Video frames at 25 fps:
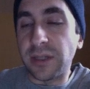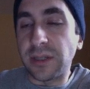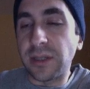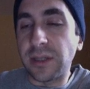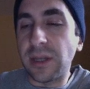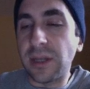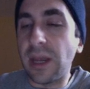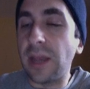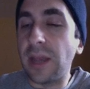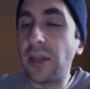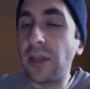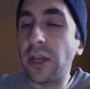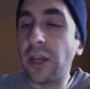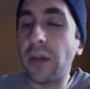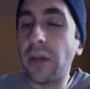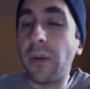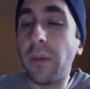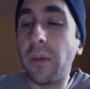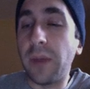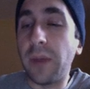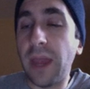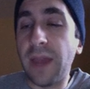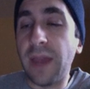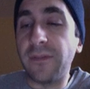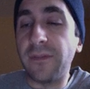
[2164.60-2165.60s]
And look at what we
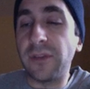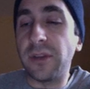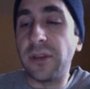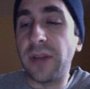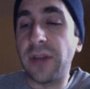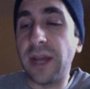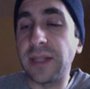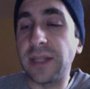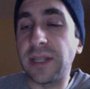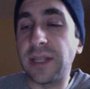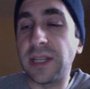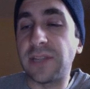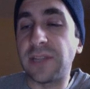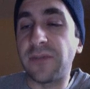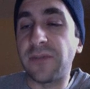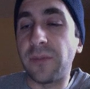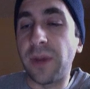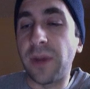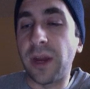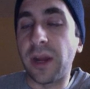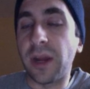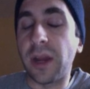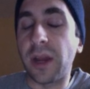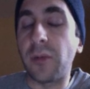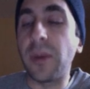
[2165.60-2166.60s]
have in the United States of
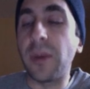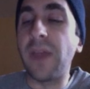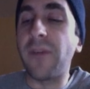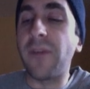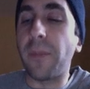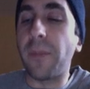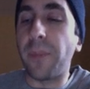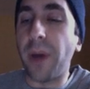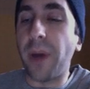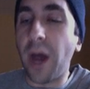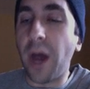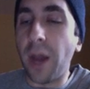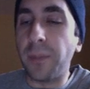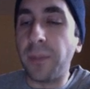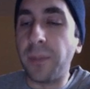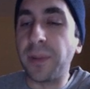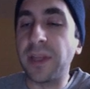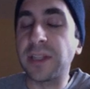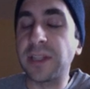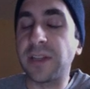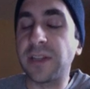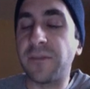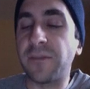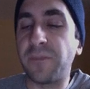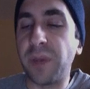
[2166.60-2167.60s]
America. We have a
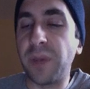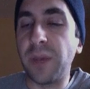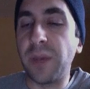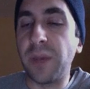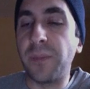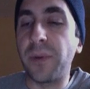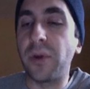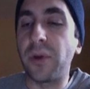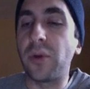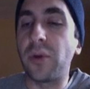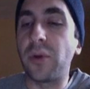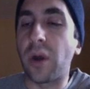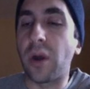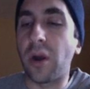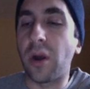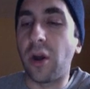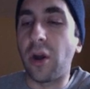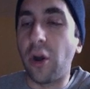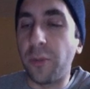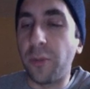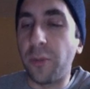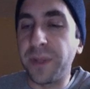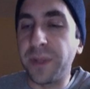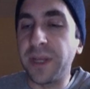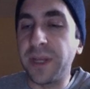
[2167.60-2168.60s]
populace of people who are
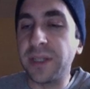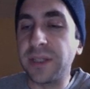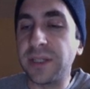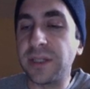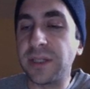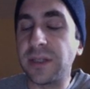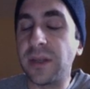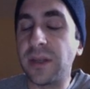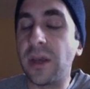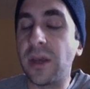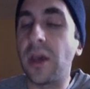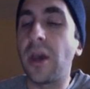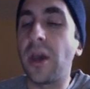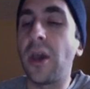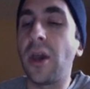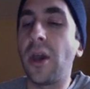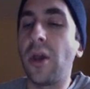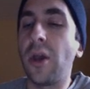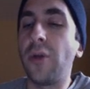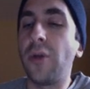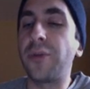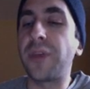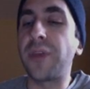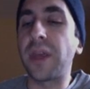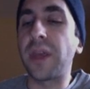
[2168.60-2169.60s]
hopeless,
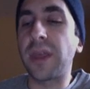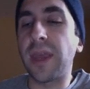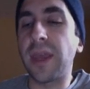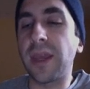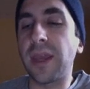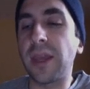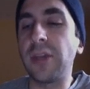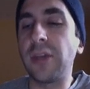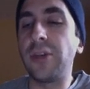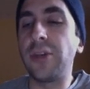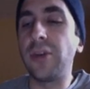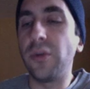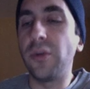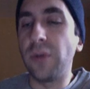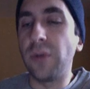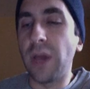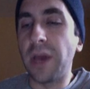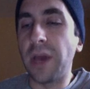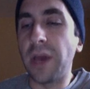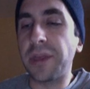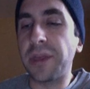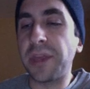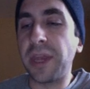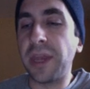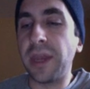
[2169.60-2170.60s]
who think they can do
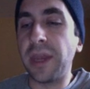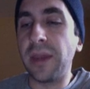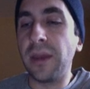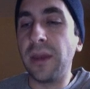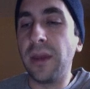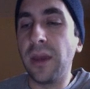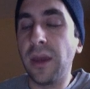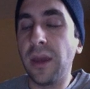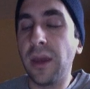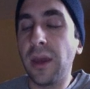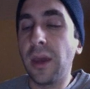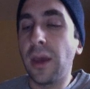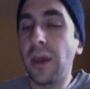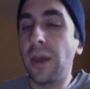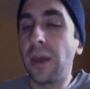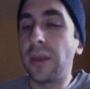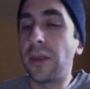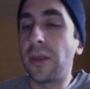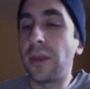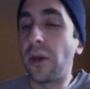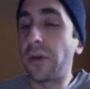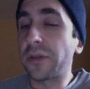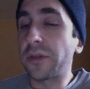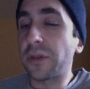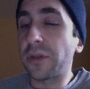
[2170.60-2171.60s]
nothing.
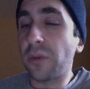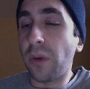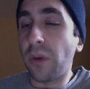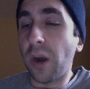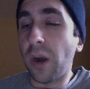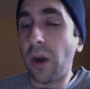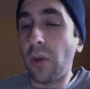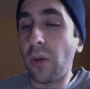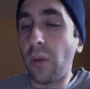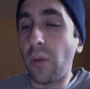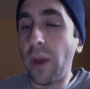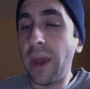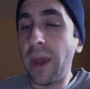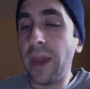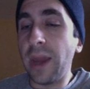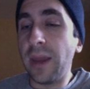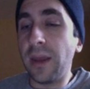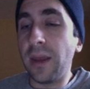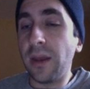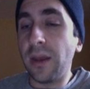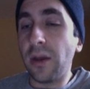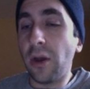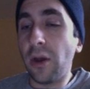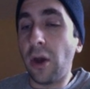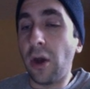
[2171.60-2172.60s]
Those who are awake,
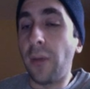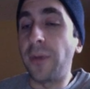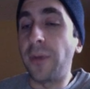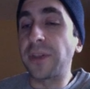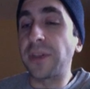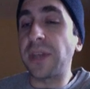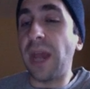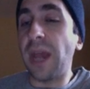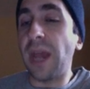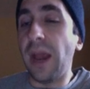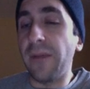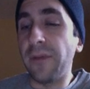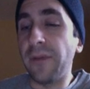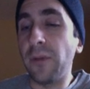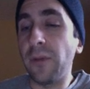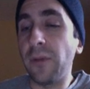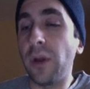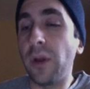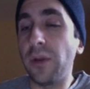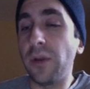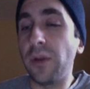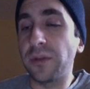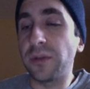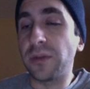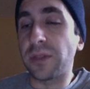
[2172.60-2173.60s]
almost everyone
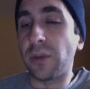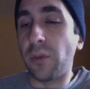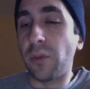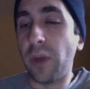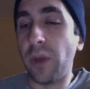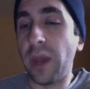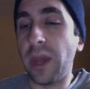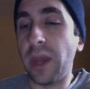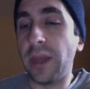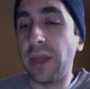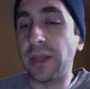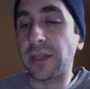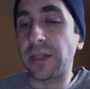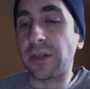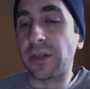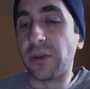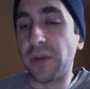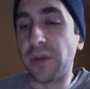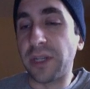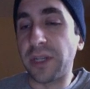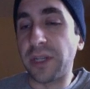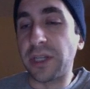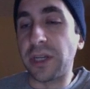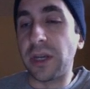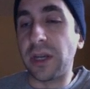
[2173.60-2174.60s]
who's awake is
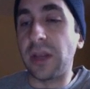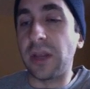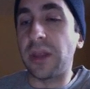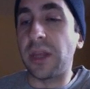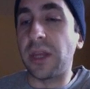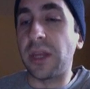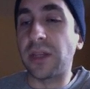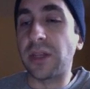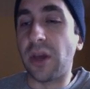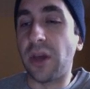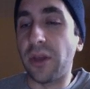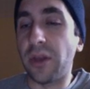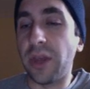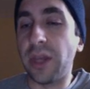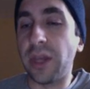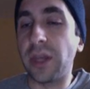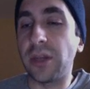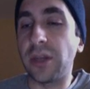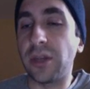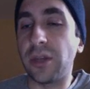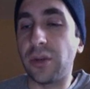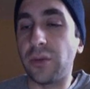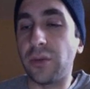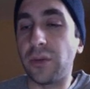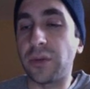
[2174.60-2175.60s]
Christian and thinks all they can
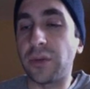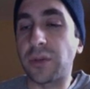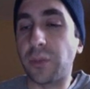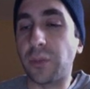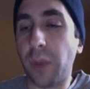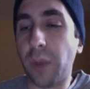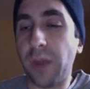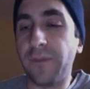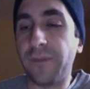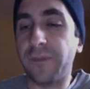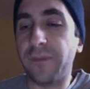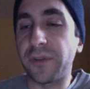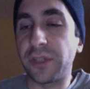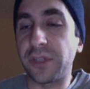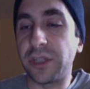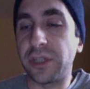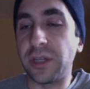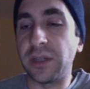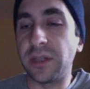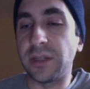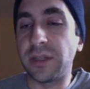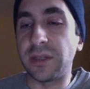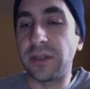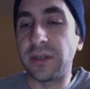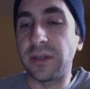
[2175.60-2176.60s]
do is wait for
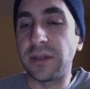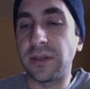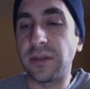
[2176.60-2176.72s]
Jesus.